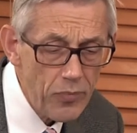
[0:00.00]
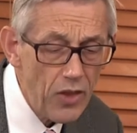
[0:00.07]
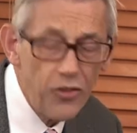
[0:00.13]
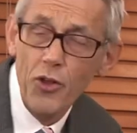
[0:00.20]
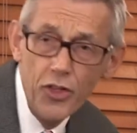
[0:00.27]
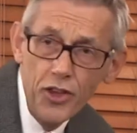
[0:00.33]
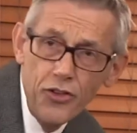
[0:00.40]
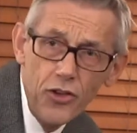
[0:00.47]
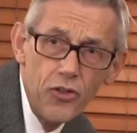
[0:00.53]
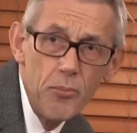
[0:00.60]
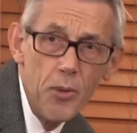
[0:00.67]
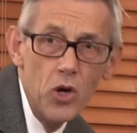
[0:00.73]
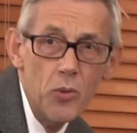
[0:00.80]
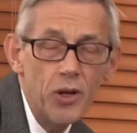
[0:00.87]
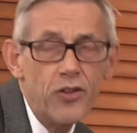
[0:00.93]
So, this is the
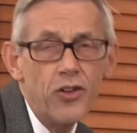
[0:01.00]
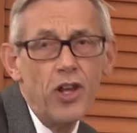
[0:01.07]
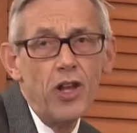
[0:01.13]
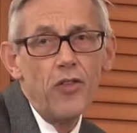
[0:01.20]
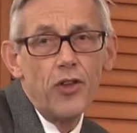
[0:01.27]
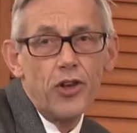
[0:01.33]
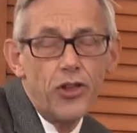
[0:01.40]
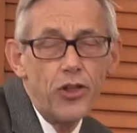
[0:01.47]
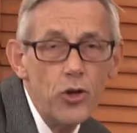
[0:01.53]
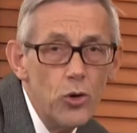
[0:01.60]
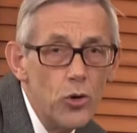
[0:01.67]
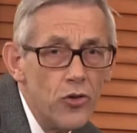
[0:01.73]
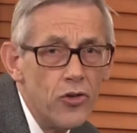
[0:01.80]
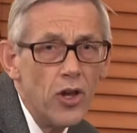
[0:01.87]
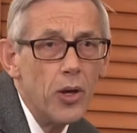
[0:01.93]
moment that
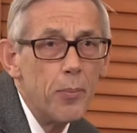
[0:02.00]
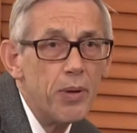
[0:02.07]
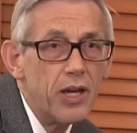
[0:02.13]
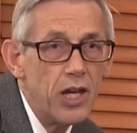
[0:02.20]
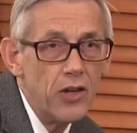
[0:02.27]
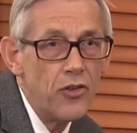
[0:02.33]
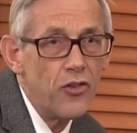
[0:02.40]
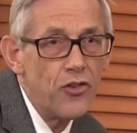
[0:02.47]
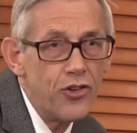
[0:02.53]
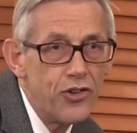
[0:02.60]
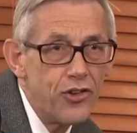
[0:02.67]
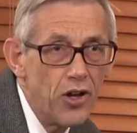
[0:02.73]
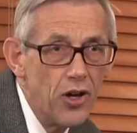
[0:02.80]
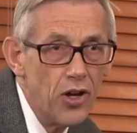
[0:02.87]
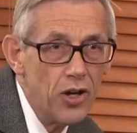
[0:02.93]
Hughes begins to
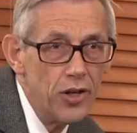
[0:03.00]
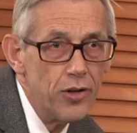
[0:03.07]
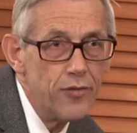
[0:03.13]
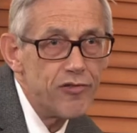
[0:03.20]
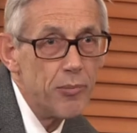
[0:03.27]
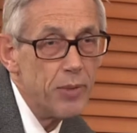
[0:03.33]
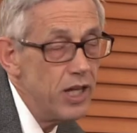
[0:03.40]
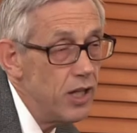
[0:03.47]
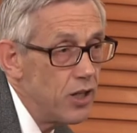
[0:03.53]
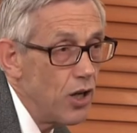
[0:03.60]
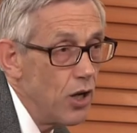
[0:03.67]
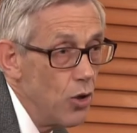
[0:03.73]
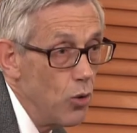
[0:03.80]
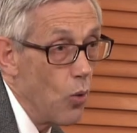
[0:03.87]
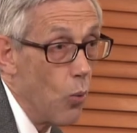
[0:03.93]
turn from
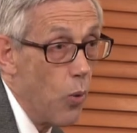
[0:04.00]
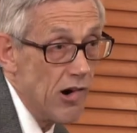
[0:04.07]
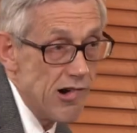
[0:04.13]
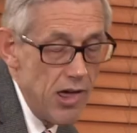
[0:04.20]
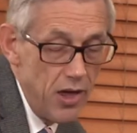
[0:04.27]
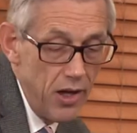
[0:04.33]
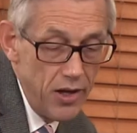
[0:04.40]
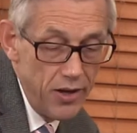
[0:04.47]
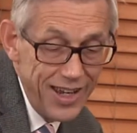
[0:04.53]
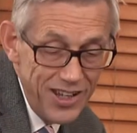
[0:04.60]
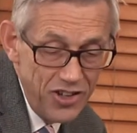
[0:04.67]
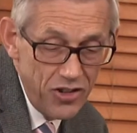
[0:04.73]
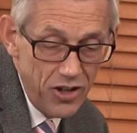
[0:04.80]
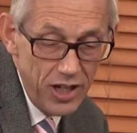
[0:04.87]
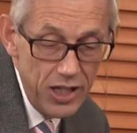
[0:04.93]
eco worrier
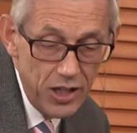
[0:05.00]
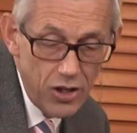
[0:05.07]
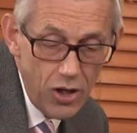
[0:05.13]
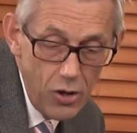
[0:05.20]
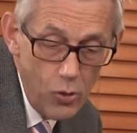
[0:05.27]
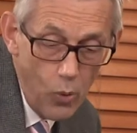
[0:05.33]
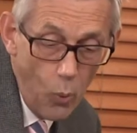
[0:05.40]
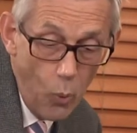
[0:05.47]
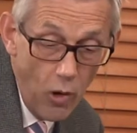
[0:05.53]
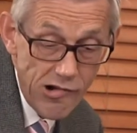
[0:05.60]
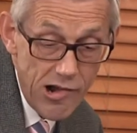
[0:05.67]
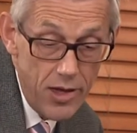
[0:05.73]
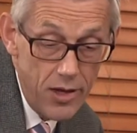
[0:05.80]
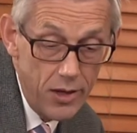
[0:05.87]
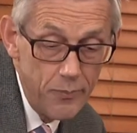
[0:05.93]
into eco
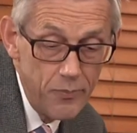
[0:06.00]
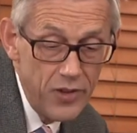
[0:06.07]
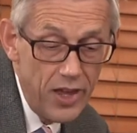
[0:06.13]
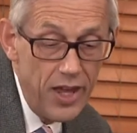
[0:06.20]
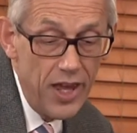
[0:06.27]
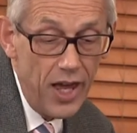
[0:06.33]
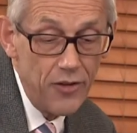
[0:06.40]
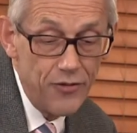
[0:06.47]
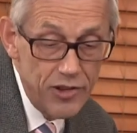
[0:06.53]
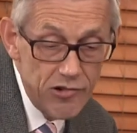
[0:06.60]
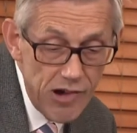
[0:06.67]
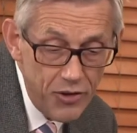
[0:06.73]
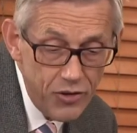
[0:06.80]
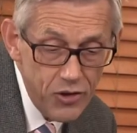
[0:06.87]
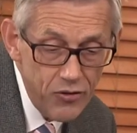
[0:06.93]
warrior and for the
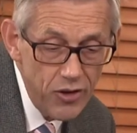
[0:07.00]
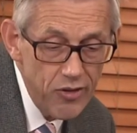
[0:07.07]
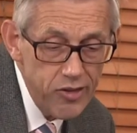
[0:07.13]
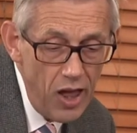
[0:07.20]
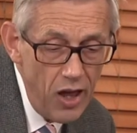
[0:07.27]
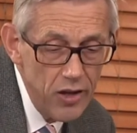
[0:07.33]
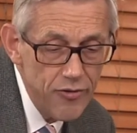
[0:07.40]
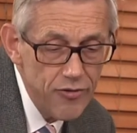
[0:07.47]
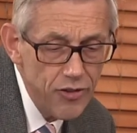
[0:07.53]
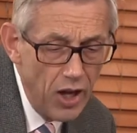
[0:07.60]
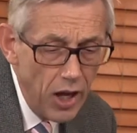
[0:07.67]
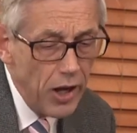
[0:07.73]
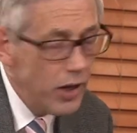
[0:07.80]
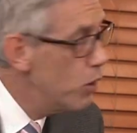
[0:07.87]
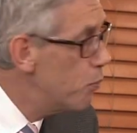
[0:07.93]
rest of his
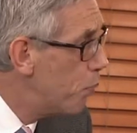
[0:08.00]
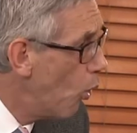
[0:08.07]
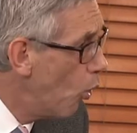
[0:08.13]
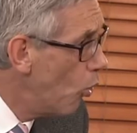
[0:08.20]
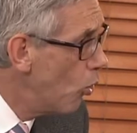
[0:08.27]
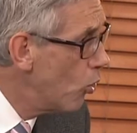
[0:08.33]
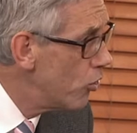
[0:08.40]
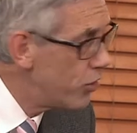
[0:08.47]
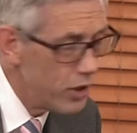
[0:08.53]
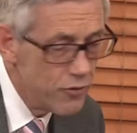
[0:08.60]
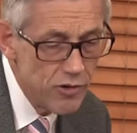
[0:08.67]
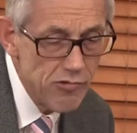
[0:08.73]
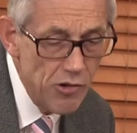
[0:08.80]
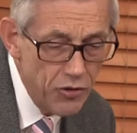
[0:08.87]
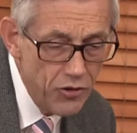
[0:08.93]
life, he pored
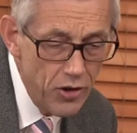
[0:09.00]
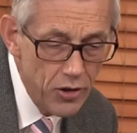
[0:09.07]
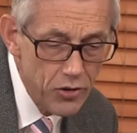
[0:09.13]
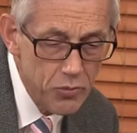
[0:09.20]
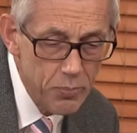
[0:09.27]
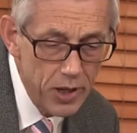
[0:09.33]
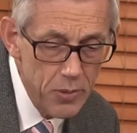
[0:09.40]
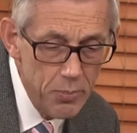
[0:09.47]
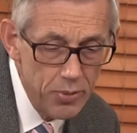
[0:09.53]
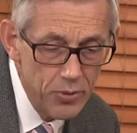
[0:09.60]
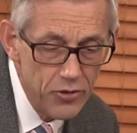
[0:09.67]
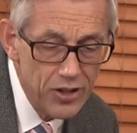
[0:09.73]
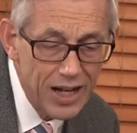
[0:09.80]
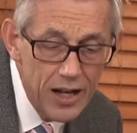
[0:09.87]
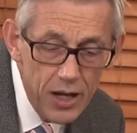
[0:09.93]
over research
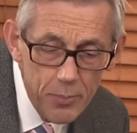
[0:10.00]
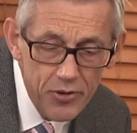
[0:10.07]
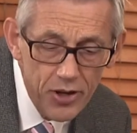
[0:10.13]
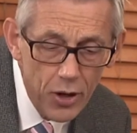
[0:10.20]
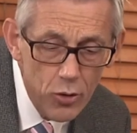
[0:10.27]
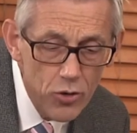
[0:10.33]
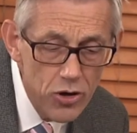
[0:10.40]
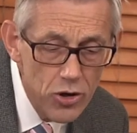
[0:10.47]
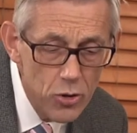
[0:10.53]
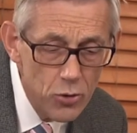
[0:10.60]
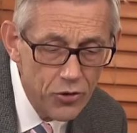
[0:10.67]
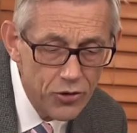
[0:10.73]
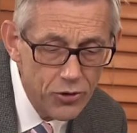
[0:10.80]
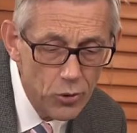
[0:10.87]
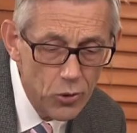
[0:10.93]
papers, clipped out
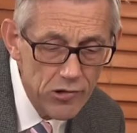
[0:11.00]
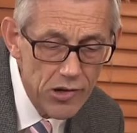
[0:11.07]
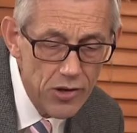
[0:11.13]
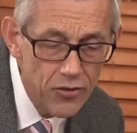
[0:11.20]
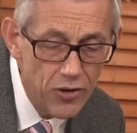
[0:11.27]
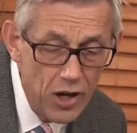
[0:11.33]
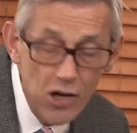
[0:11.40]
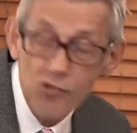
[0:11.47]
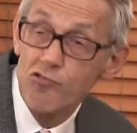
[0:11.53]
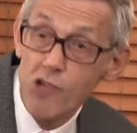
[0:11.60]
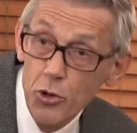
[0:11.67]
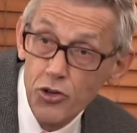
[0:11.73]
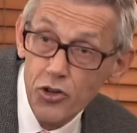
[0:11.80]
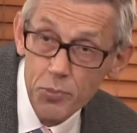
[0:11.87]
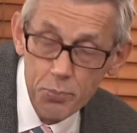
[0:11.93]
news stories,
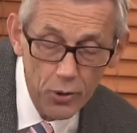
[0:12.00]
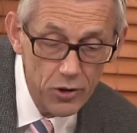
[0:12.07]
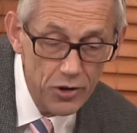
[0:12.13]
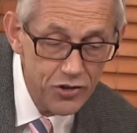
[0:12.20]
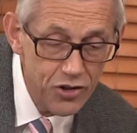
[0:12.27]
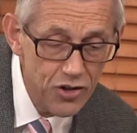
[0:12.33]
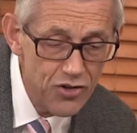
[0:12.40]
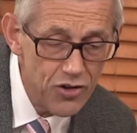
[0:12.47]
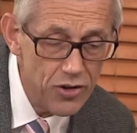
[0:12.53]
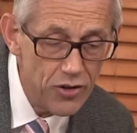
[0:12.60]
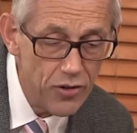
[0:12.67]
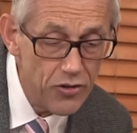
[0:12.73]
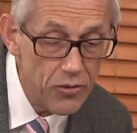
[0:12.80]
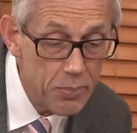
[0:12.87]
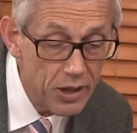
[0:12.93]
wrote to
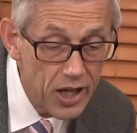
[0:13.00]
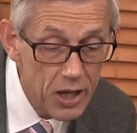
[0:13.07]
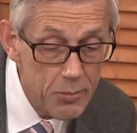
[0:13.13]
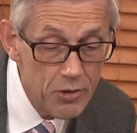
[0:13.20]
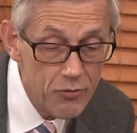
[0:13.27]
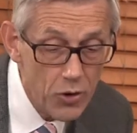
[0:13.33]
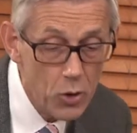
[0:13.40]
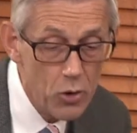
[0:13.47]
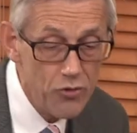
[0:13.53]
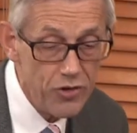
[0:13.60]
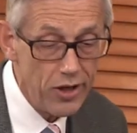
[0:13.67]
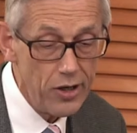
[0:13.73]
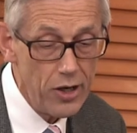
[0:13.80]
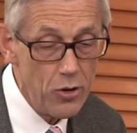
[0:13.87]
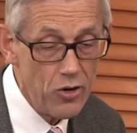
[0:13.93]
politicians, and became involved
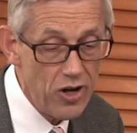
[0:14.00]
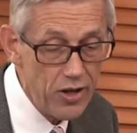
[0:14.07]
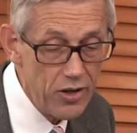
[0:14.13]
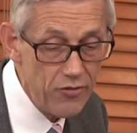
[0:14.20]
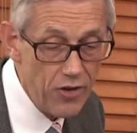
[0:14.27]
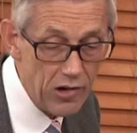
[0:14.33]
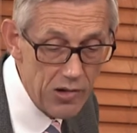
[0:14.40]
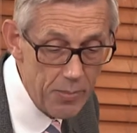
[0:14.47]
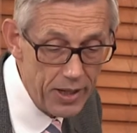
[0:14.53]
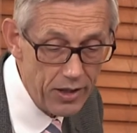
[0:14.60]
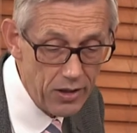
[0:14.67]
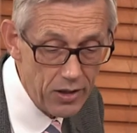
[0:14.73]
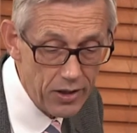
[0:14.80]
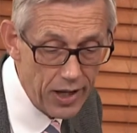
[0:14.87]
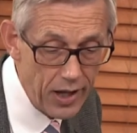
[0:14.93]
in local
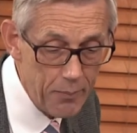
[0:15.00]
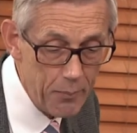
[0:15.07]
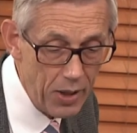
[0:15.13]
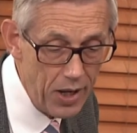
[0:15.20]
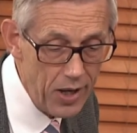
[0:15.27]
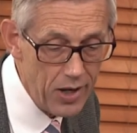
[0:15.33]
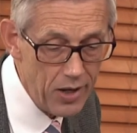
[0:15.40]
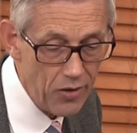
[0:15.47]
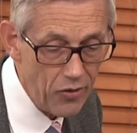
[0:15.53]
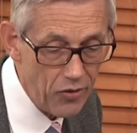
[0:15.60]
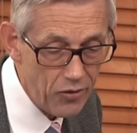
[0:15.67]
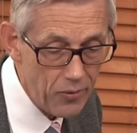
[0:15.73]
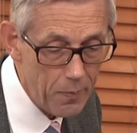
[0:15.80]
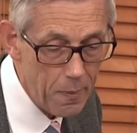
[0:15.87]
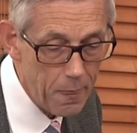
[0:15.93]
environmental campaigns.